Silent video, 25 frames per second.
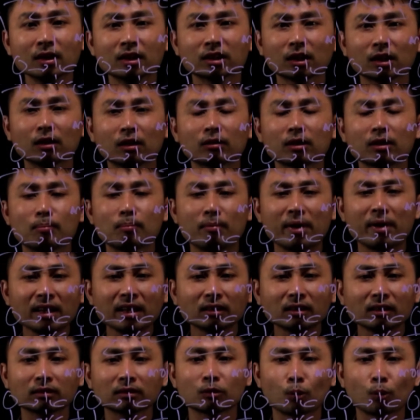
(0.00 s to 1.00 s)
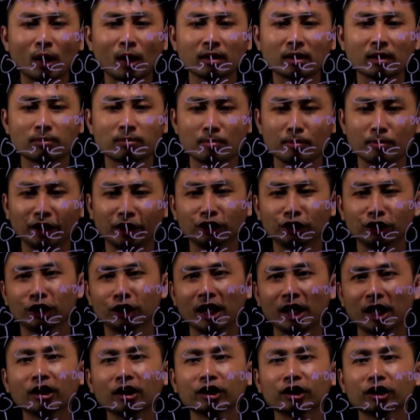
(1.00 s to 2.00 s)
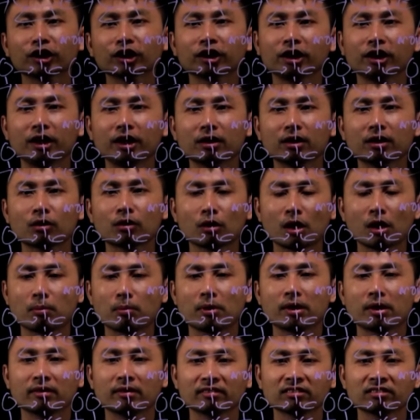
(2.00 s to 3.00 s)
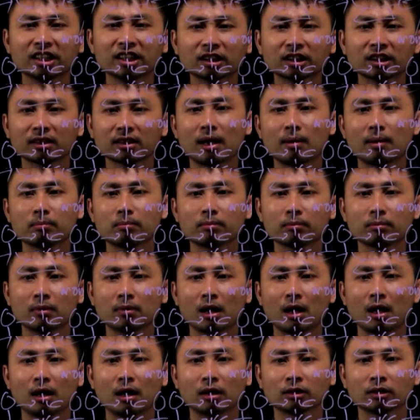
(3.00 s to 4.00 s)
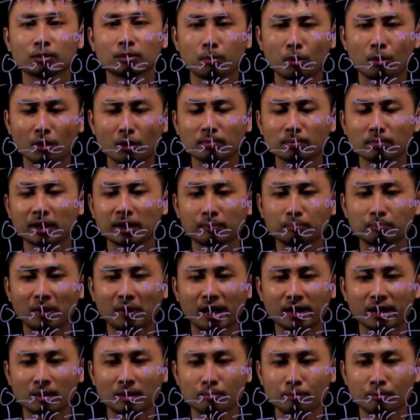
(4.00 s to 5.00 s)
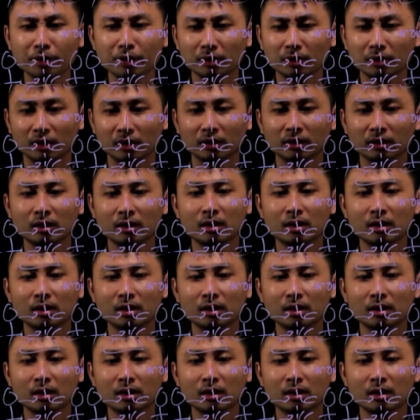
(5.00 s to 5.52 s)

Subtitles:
So one of the main challenge in collaborative system supported by computer